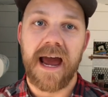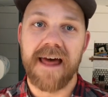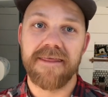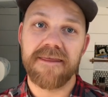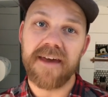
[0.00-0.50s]

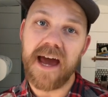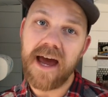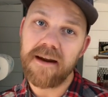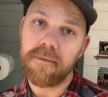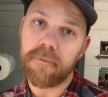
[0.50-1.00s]
And
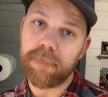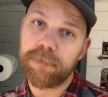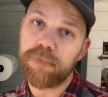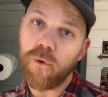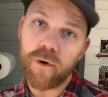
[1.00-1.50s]
then
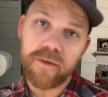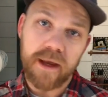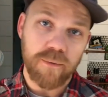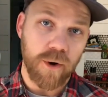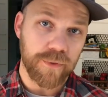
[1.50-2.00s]
before
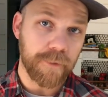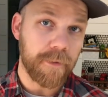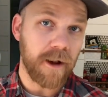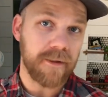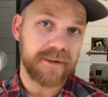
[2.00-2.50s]
they wrote the
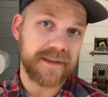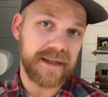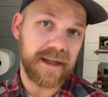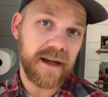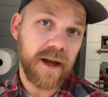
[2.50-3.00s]

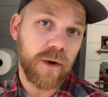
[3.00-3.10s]
policy,